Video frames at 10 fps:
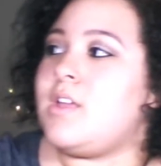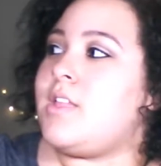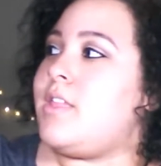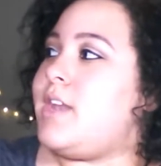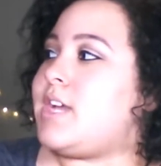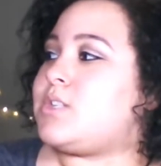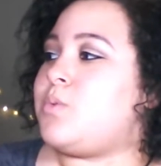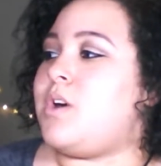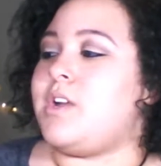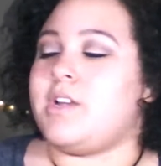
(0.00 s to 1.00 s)
The next
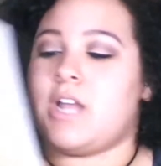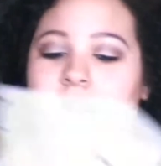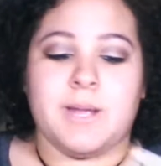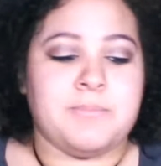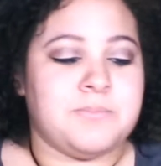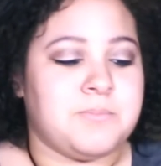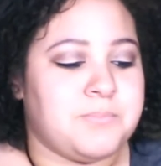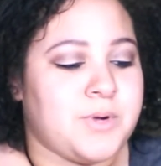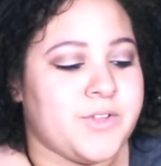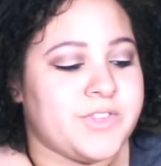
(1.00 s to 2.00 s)
one. I
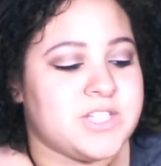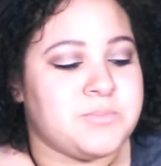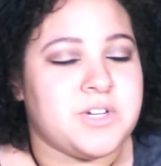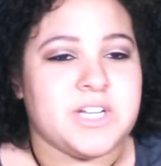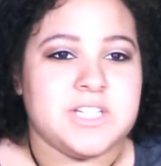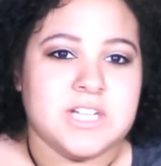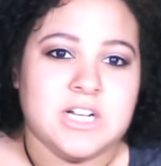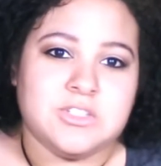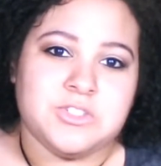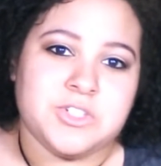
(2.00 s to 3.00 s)
bought this book at
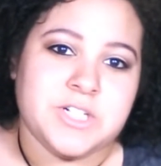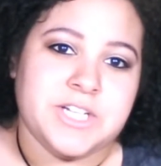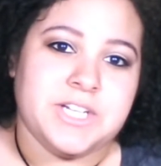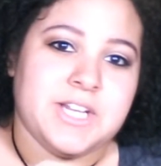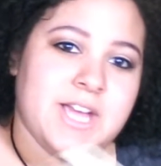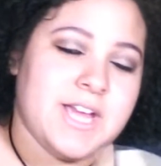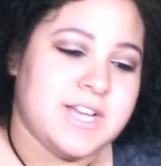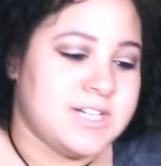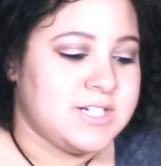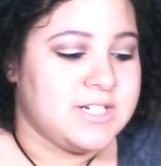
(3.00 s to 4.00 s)
Dollar Tree,
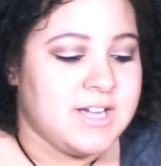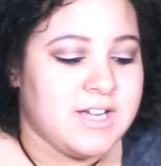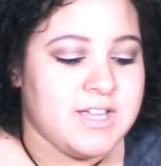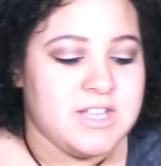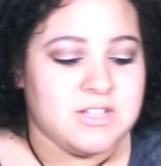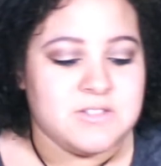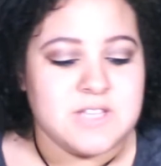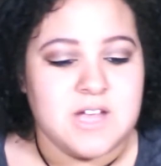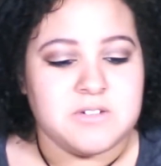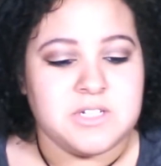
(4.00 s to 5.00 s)
and it
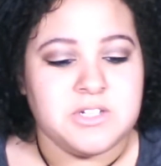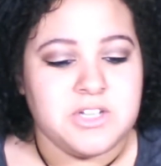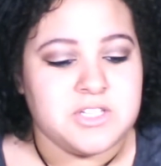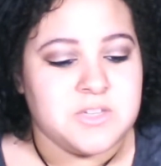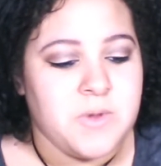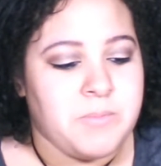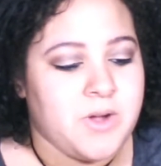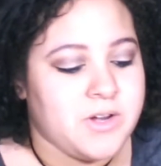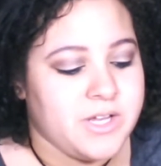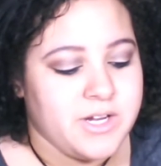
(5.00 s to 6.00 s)
sounded good, so I
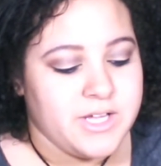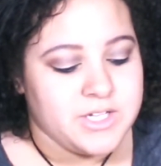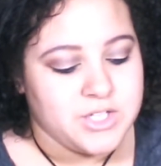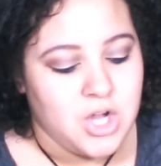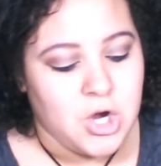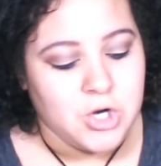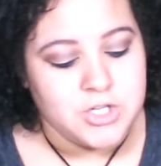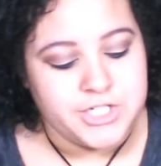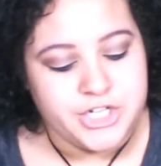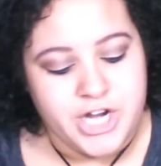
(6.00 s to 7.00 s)
bought it. It's
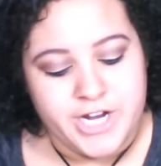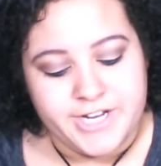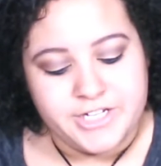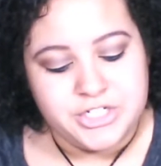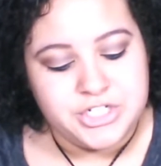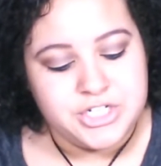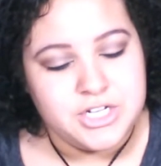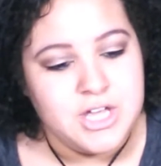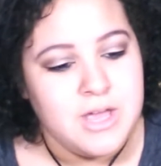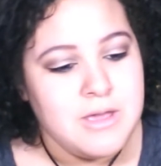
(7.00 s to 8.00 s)
Heart Change
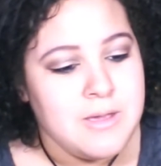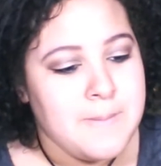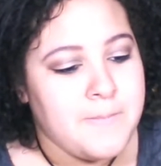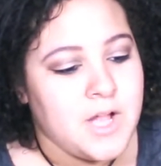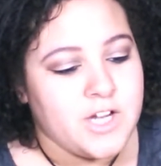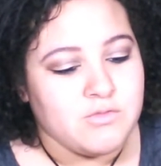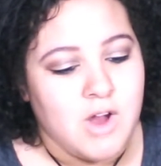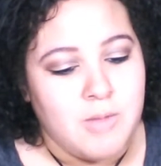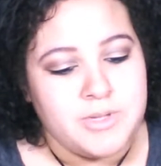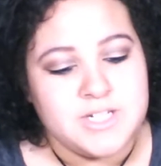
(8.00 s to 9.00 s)
by
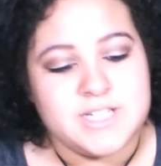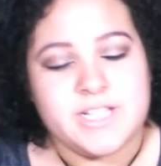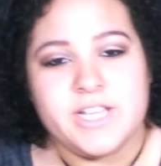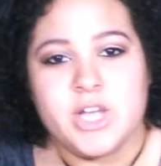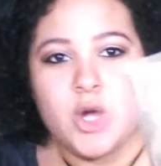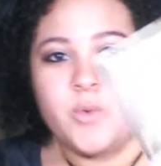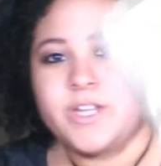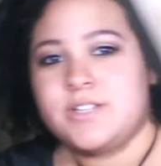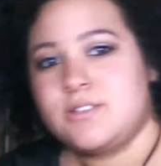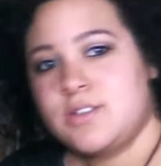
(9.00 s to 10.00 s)
Robin D.
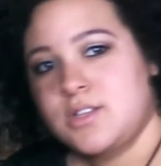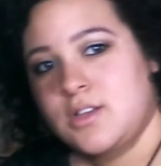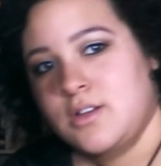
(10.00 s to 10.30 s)
Owens.